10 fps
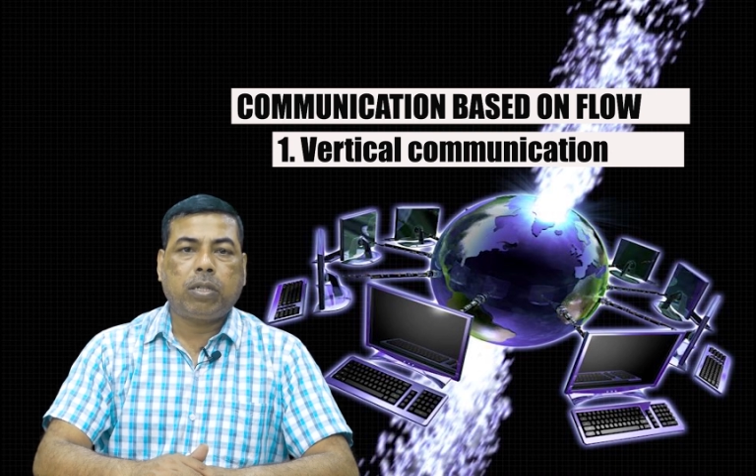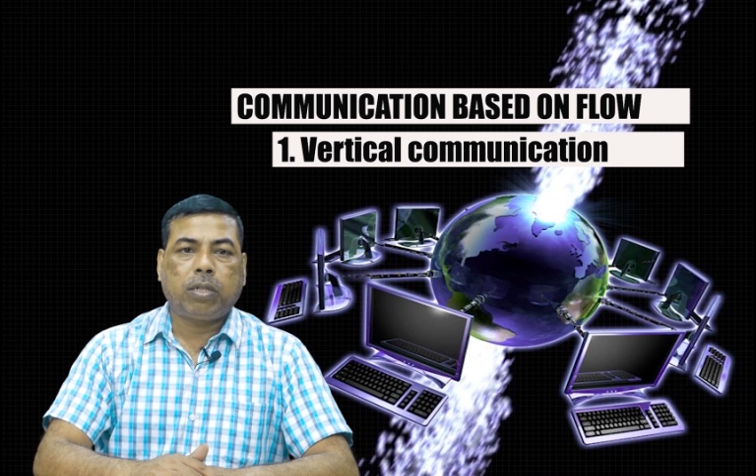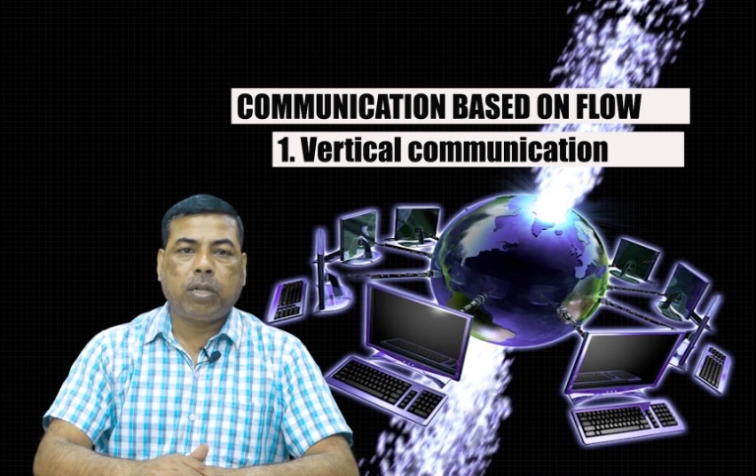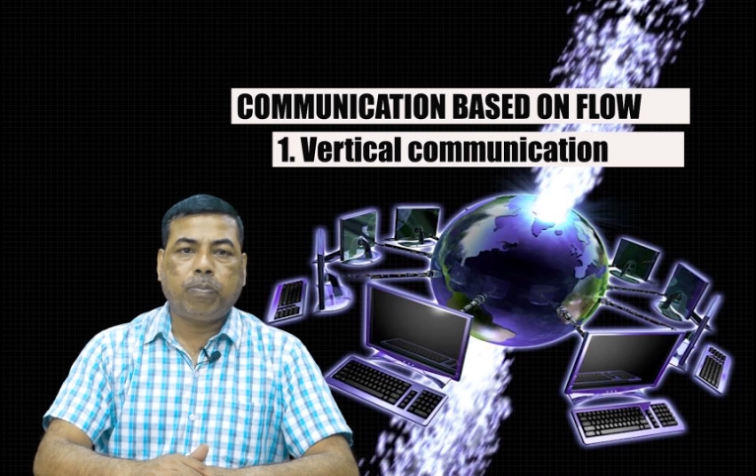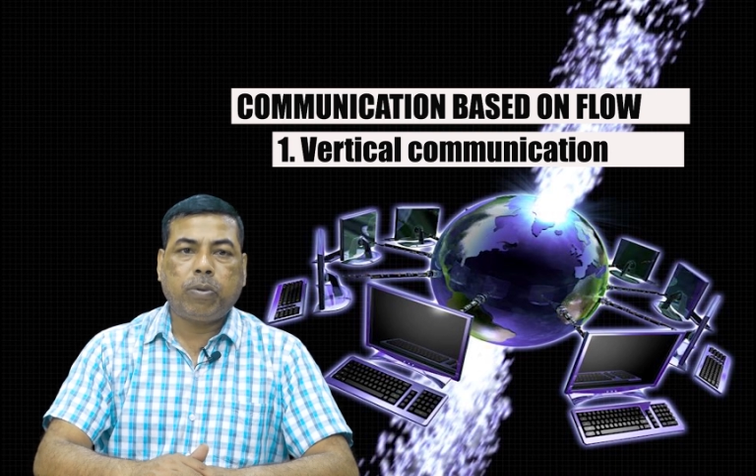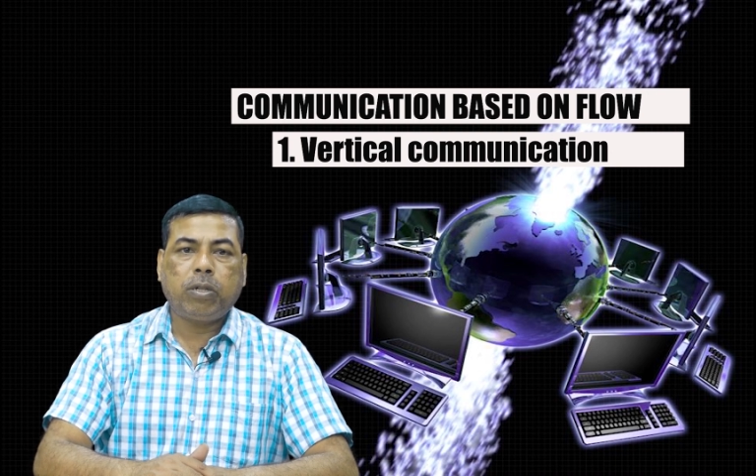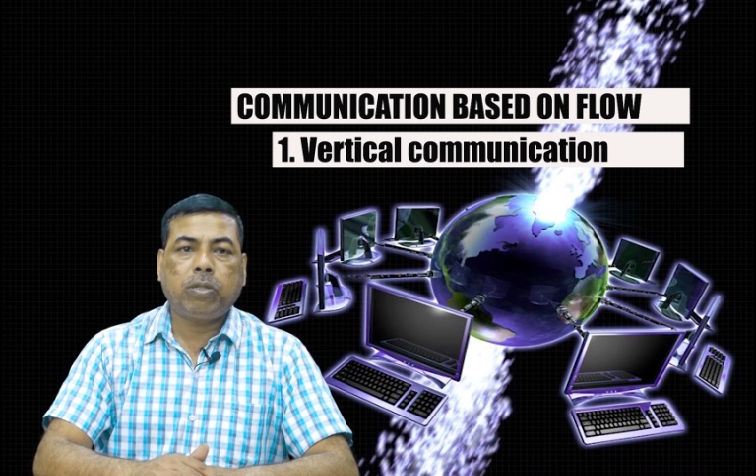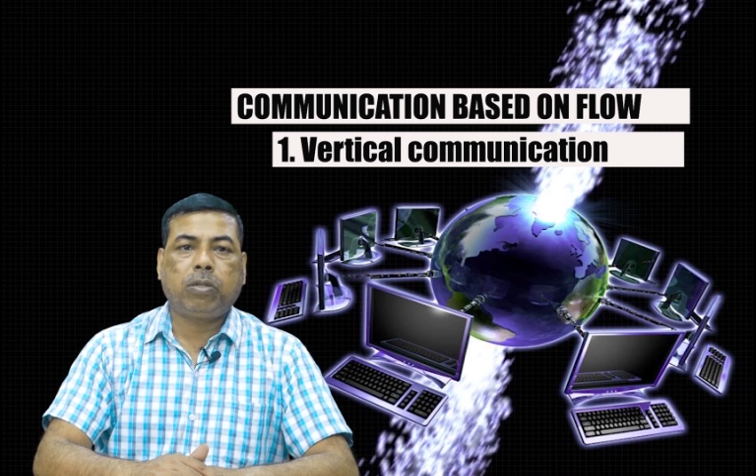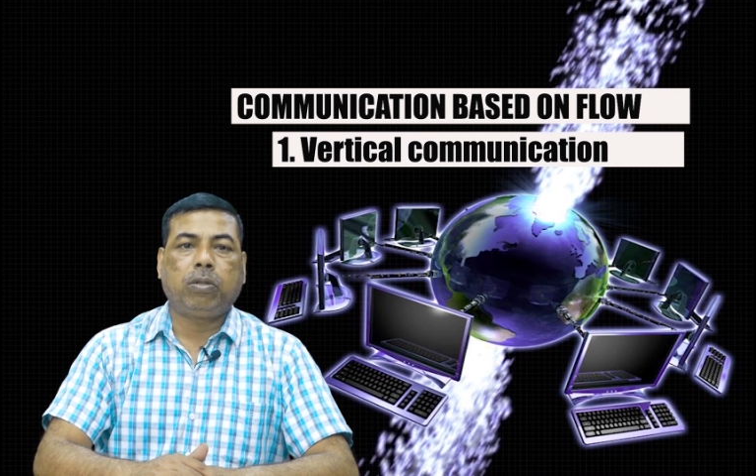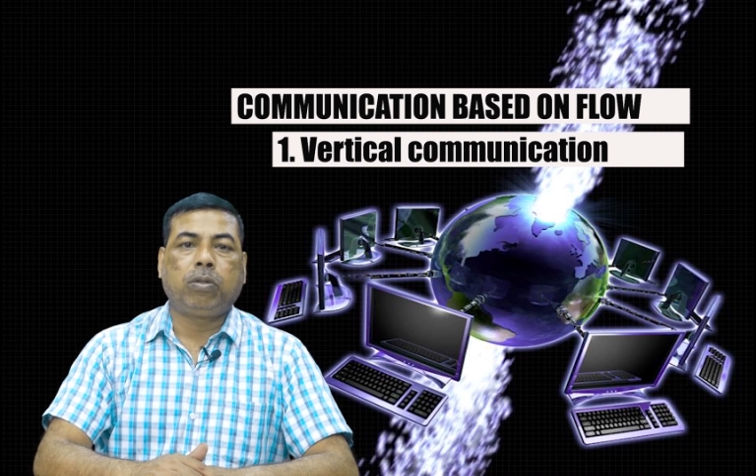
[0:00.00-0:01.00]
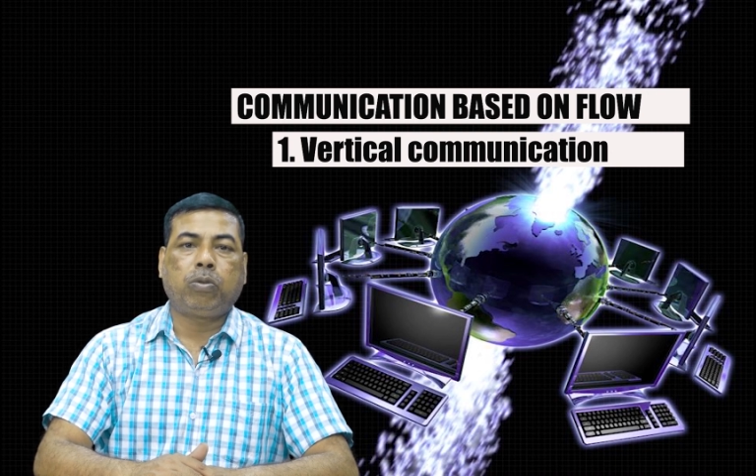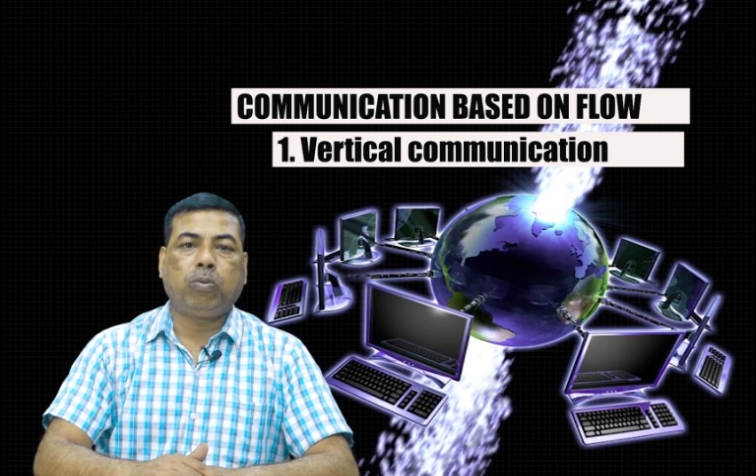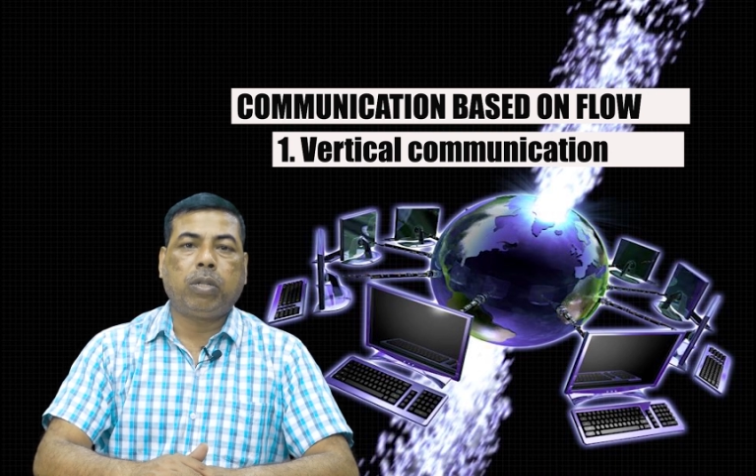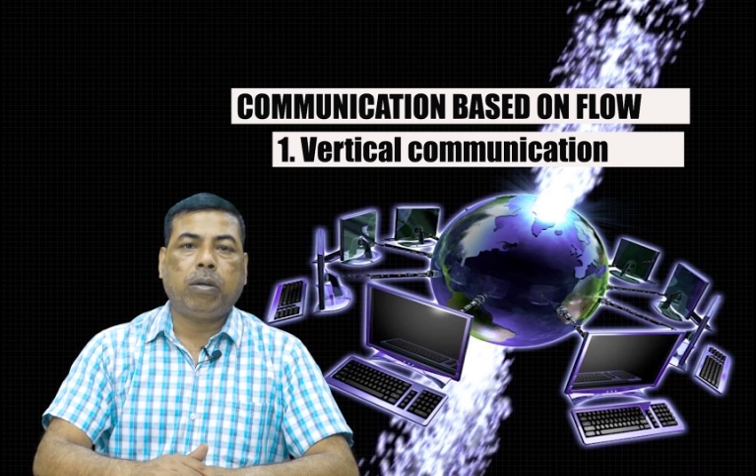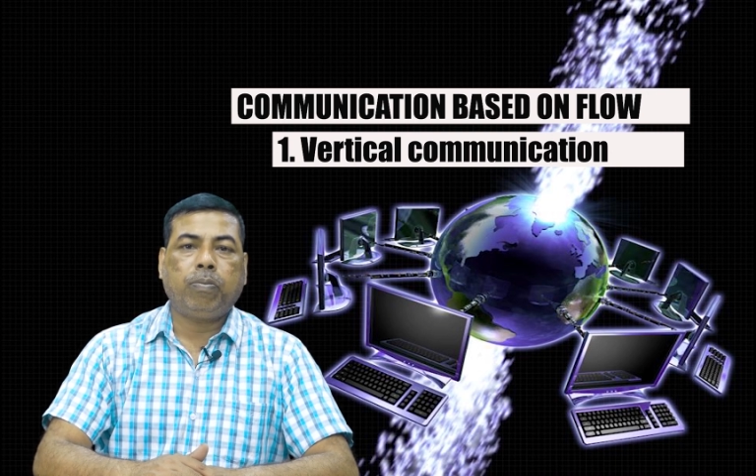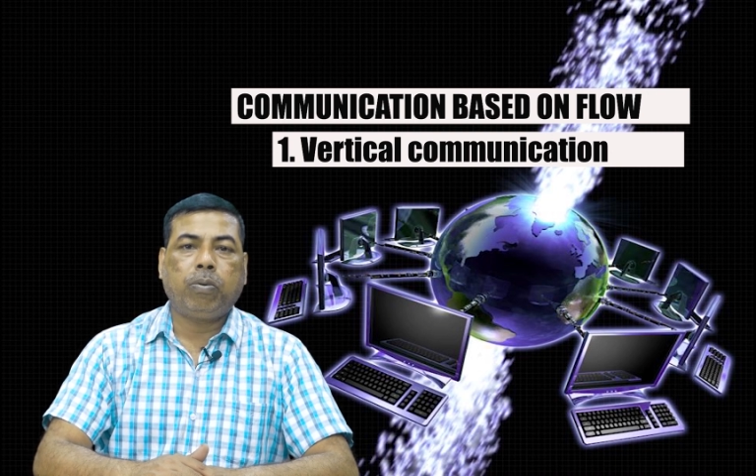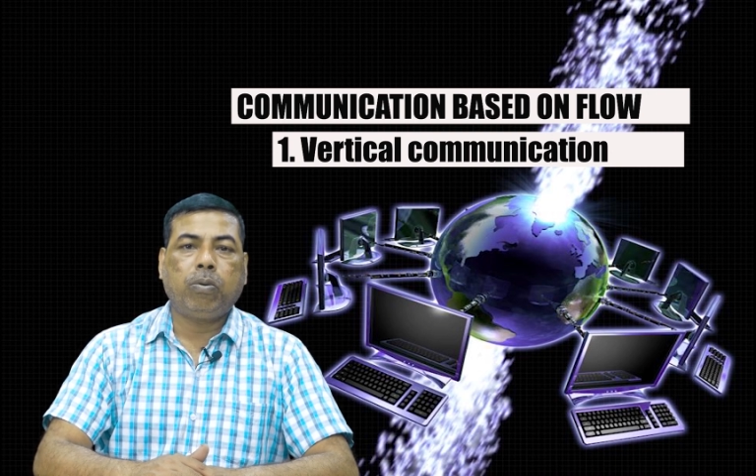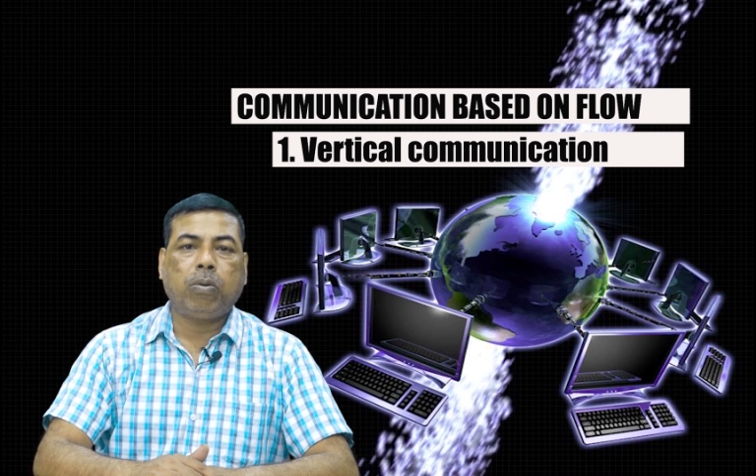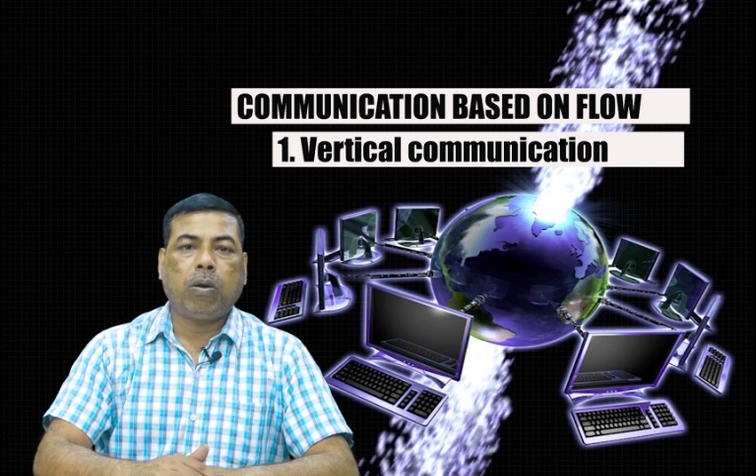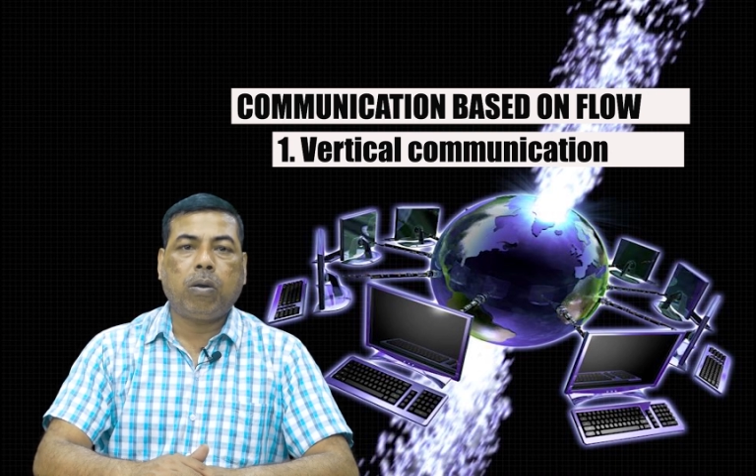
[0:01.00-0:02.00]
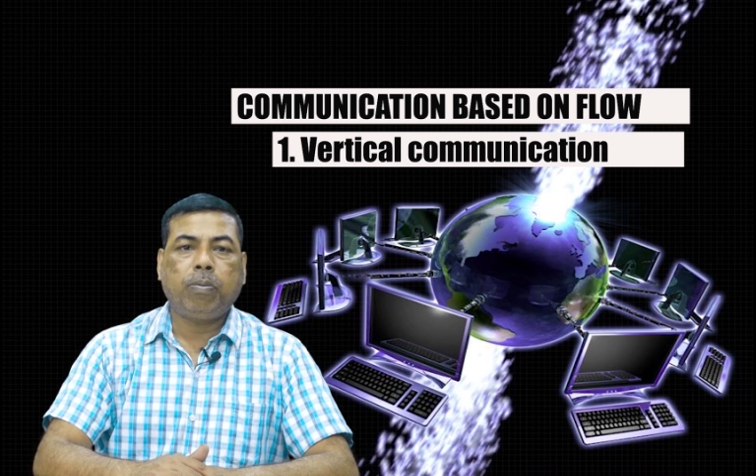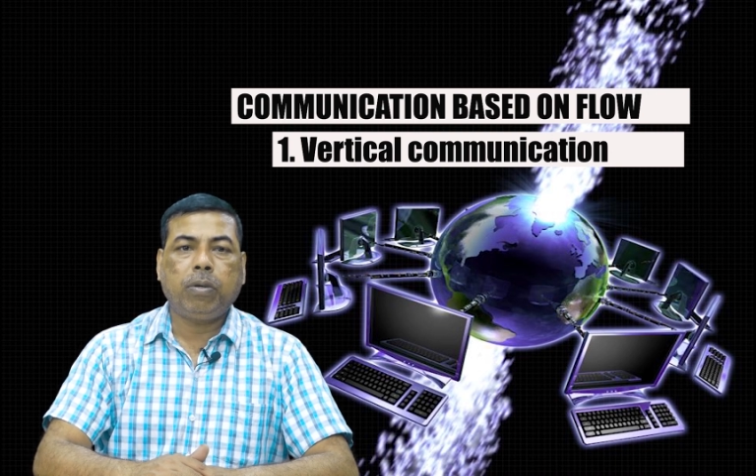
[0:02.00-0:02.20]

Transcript: refers to the flow of